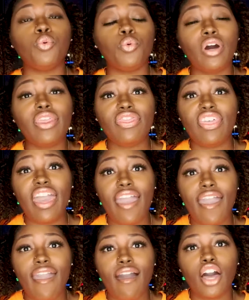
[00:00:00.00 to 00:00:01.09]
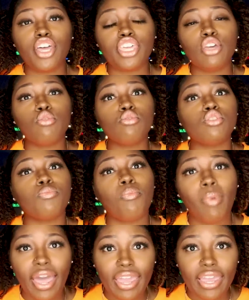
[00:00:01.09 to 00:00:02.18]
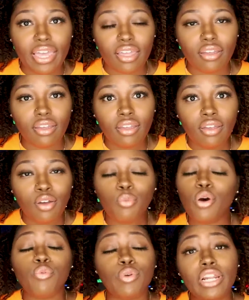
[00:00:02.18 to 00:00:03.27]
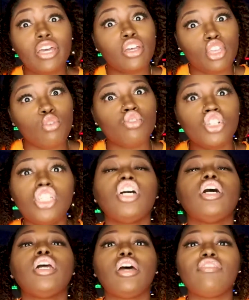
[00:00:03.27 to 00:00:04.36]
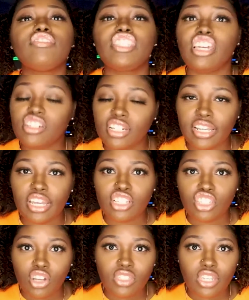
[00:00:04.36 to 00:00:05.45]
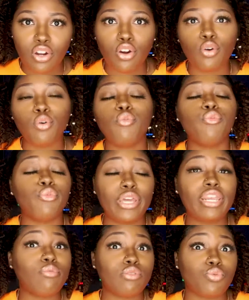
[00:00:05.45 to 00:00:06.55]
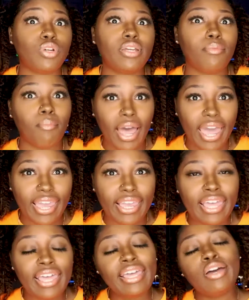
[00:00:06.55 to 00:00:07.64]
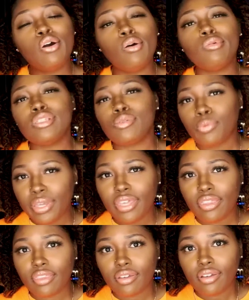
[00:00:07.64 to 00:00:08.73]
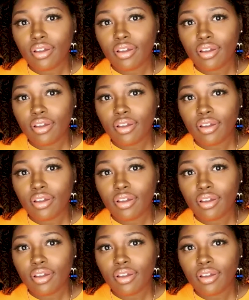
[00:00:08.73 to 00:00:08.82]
the one that accused Mike, well, really accused John of sexually assaulting her when it was really Mike who was with